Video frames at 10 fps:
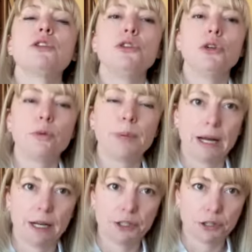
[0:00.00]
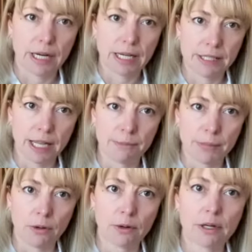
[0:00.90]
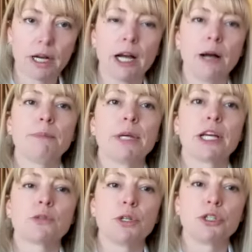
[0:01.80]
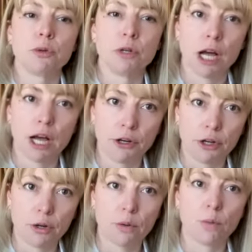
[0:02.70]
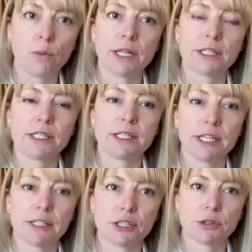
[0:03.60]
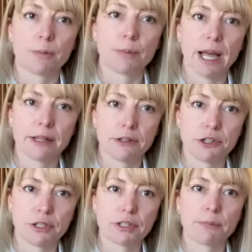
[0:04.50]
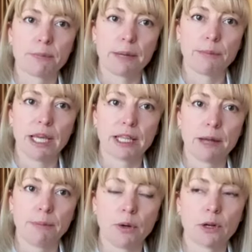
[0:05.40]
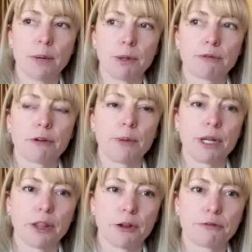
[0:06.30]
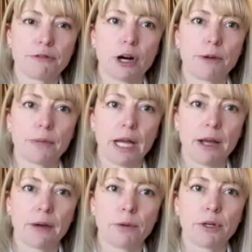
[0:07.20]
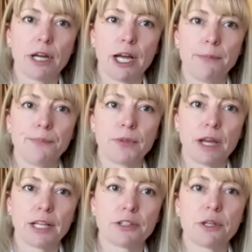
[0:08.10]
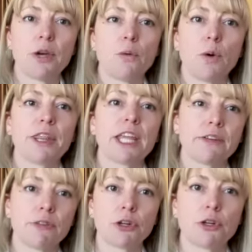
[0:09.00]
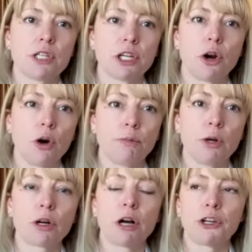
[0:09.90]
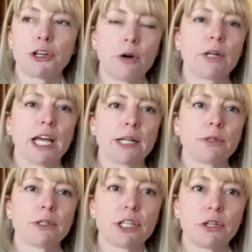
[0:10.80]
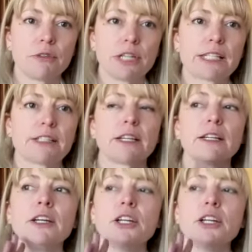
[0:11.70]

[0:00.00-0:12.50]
Do pasteurize that milk, because we do not know what diseases or pathogens may be in that milk coming from another farm. I would, it's one thing if you're using your own milk on your own animals that you've tested.